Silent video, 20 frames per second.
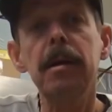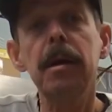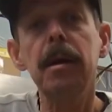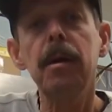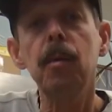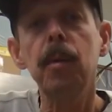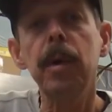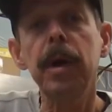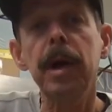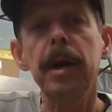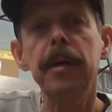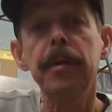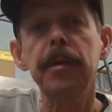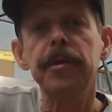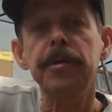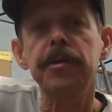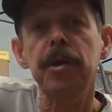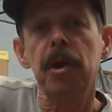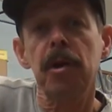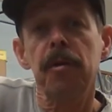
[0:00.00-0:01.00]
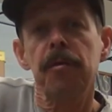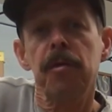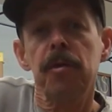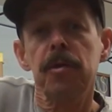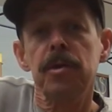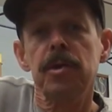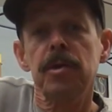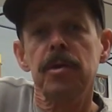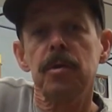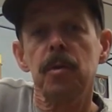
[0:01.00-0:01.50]
where the
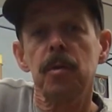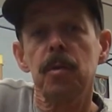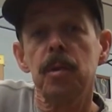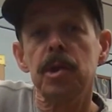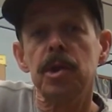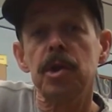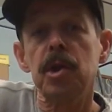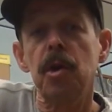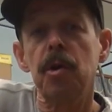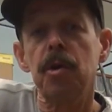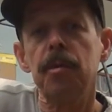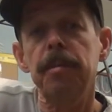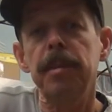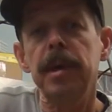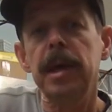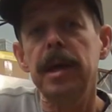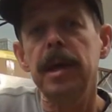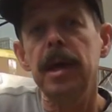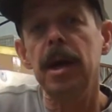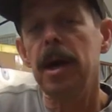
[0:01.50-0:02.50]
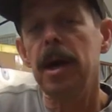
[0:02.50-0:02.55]
surface was going to be